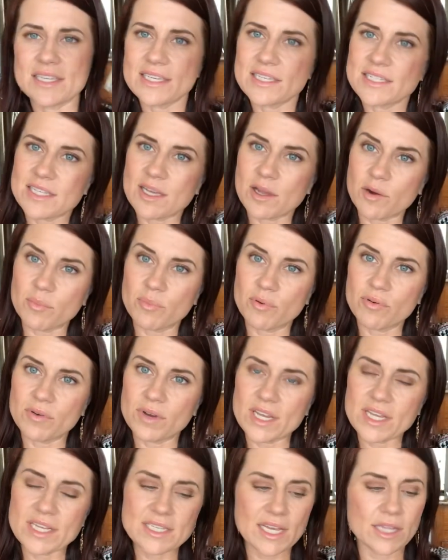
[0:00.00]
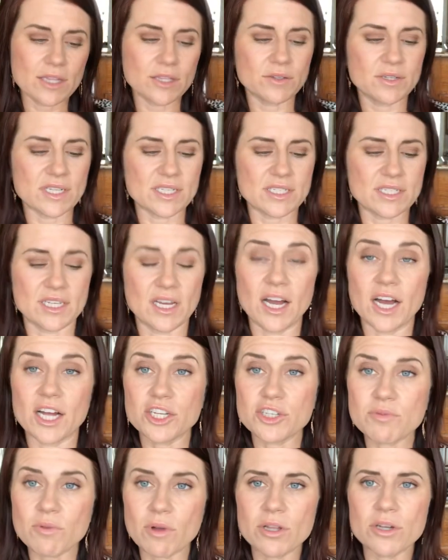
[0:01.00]
is our pre-diluted
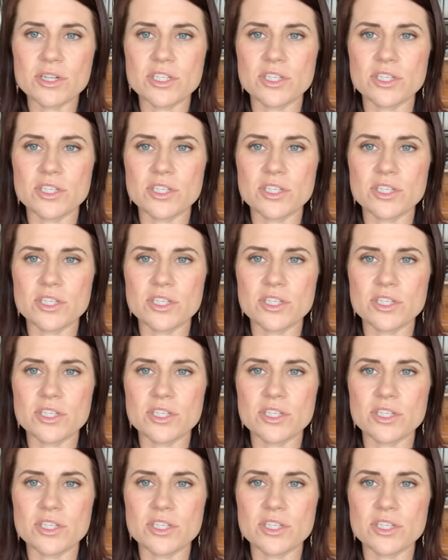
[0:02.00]
touch roller,